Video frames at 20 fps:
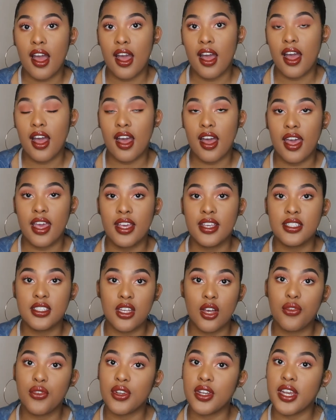I
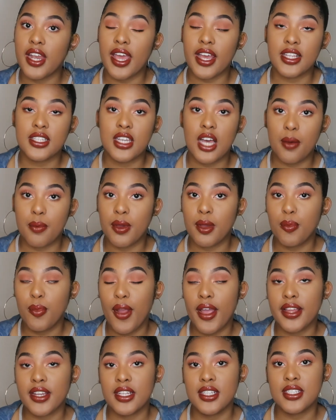suffered an ectopic
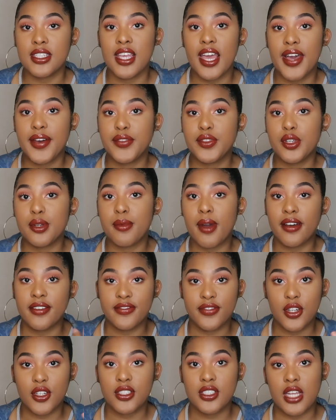pregnancy after my
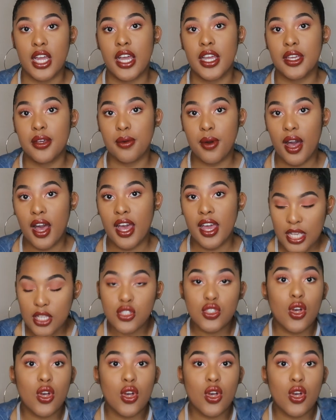first IUI.